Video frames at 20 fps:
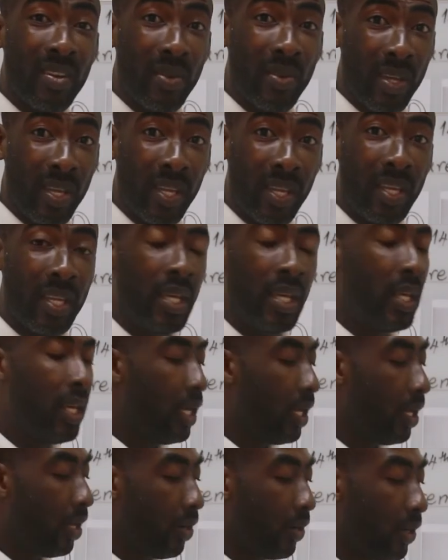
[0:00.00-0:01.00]
Okay,
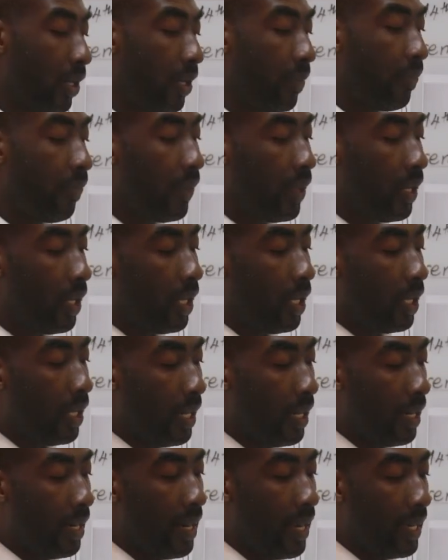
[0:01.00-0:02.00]
okay,
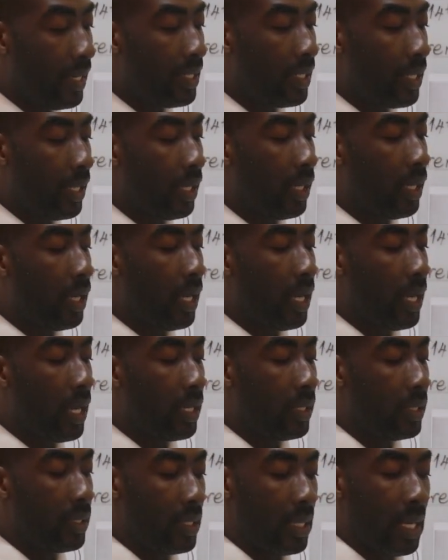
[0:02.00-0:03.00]
then the next thing
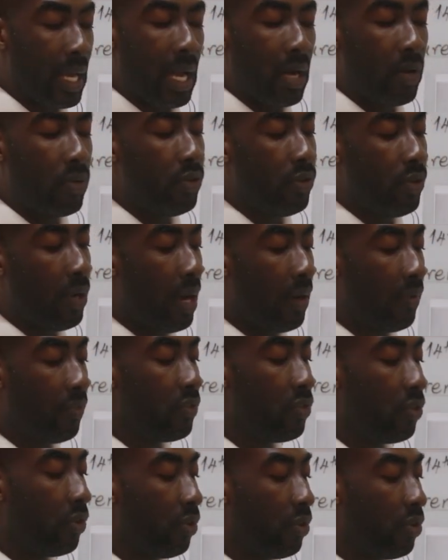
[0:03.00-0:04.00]
is, now you
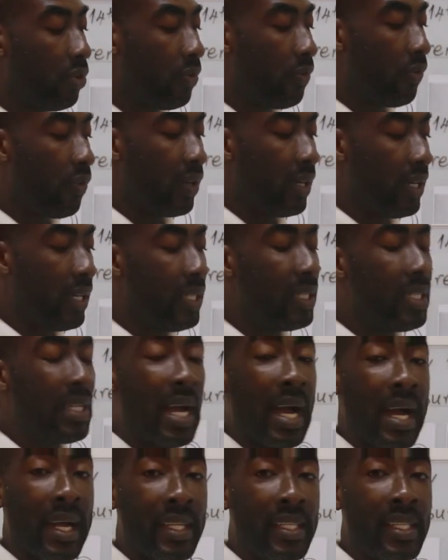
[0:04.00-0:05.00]
have to look for these
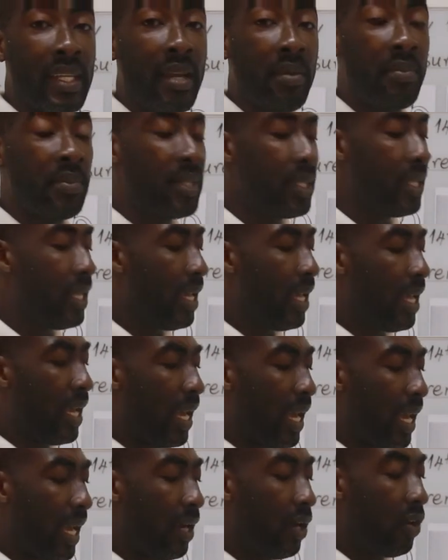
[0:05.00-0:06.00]
items
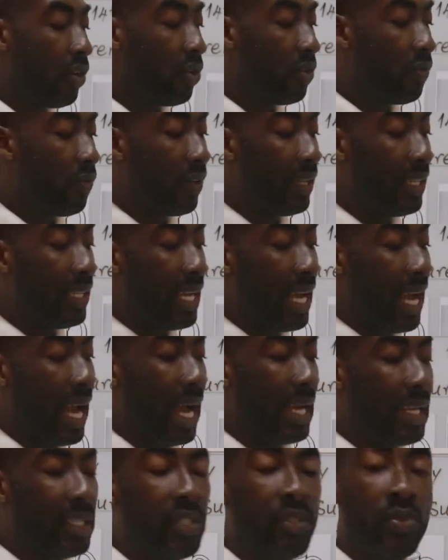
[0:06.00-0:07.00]
and look for the
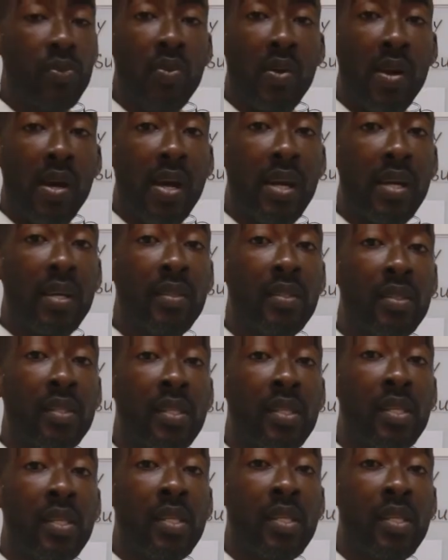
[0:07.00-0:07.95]
actual